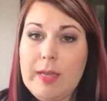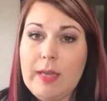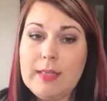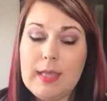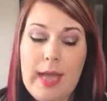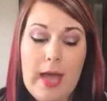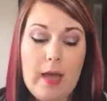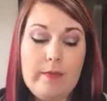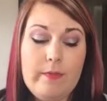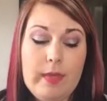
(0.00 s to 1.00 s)
because I
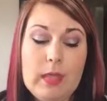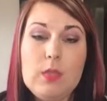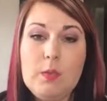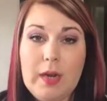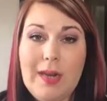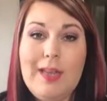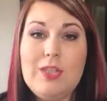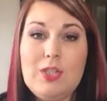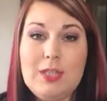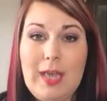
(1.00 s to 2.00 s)
have it to where
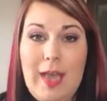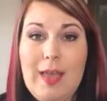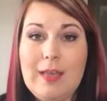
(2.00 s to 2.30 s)
each day